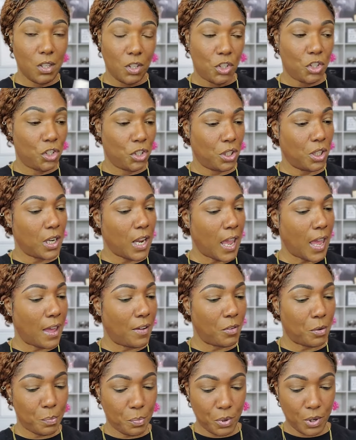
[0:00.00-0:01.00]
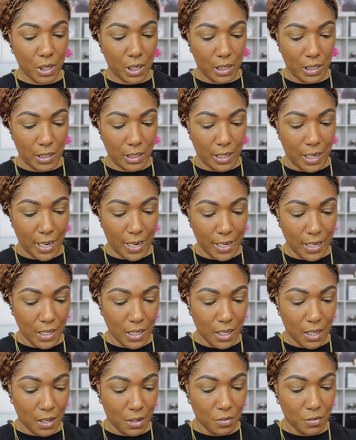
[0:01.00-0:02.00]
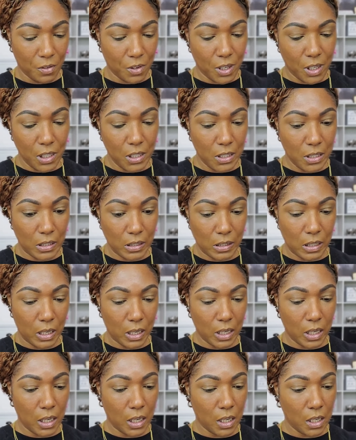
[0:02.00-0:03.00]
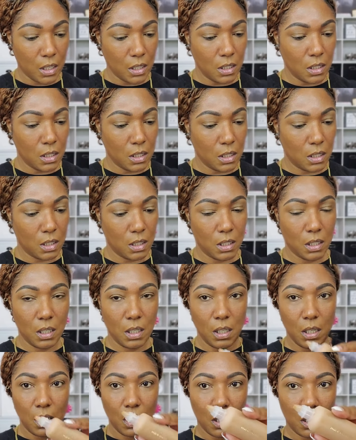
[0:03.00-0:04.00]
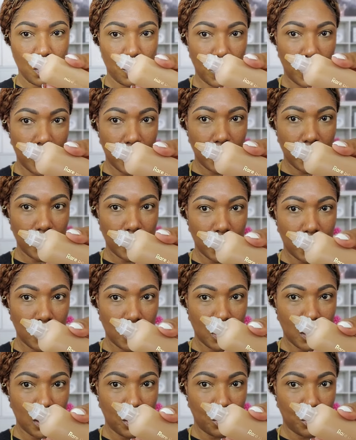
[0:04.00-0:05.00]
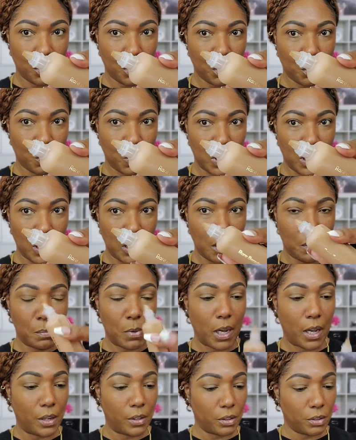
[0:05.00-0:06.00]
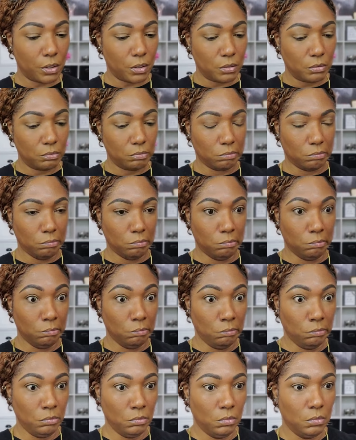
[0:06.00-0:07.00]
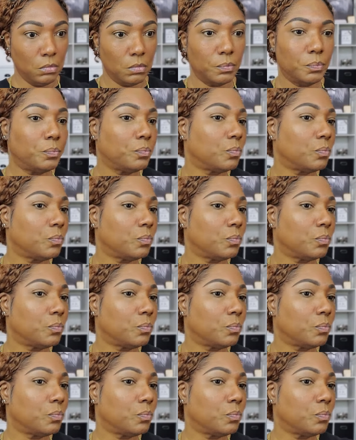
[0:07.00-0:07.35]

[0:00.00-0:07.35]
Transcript: should have a pretty light coverage, I guess. So it has like this little squeezy bottle. Mm.